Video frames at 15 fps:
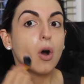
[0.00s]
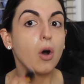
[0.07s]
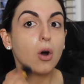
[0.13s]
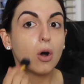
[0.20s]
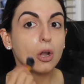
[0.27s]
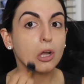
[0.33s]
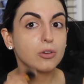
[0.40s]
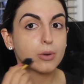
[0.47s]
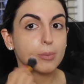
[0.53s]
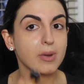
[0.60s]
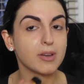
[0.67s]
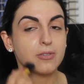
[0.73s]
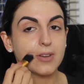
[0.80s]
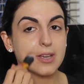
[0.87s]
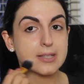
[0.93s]
all over
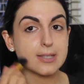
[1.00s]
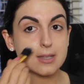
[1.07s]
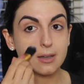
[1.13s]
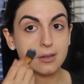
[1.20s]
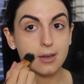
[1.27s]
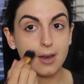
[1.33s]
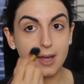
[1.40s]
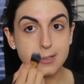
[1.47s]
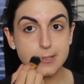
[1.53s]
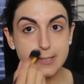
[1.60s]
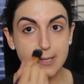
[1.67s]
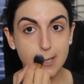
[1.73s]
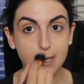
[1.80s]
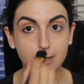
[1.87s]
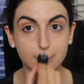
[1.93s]
my face. Not
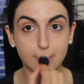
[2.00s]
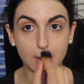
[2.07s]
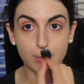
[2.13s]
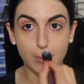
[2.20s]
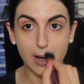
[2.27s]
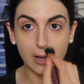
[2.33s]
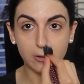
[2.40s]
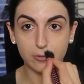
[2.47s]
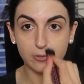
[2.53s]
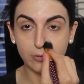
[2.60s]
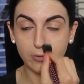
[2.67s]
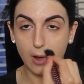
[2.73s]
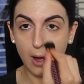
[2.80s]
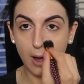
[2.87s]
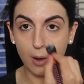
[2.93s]
saying the amount
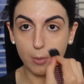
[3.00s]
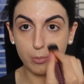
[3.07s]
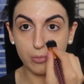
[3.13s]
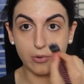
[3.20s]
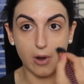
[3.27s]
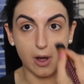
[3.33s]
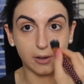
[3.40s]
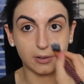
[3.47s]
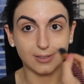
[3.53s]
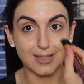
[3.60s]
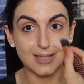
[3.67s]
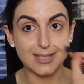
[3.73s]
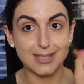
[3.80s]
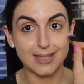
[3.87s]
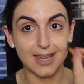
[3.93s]
of product
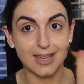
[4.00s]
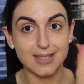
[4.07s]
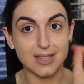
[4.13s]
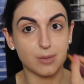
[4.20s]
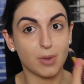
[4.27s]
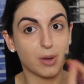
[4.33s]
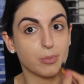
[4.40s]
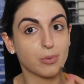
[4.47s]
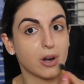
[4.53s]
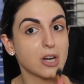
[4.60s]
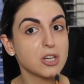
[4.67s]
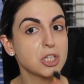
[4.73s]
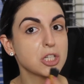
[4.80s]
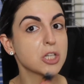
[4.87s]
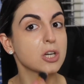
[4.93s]
that stays in my
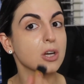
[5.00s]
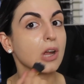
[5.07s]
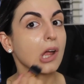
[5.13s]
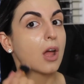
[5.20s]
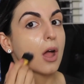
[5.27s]
brush,